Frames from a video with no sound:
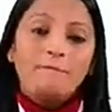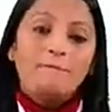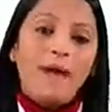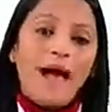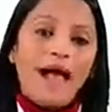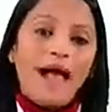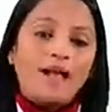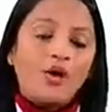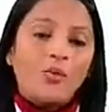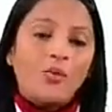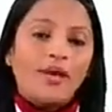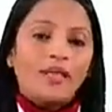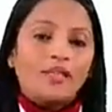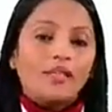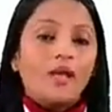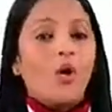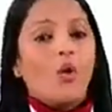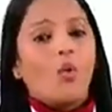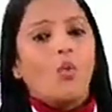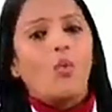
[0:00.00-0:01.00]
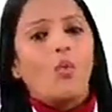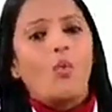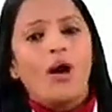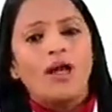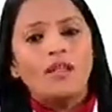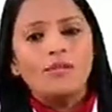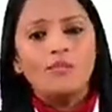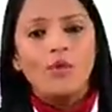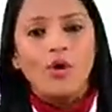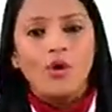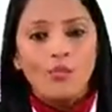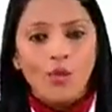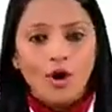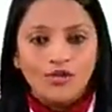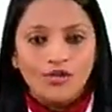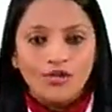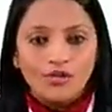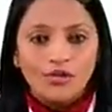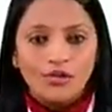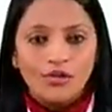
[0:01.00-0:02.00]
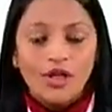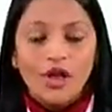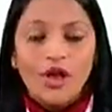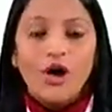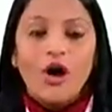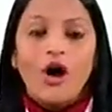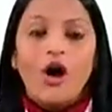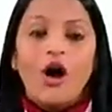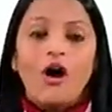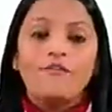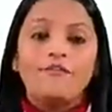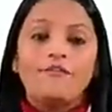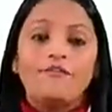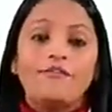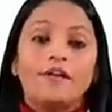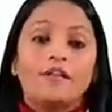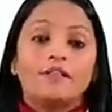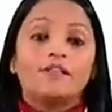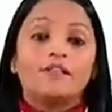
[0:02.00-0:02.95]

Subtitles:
back with one more module of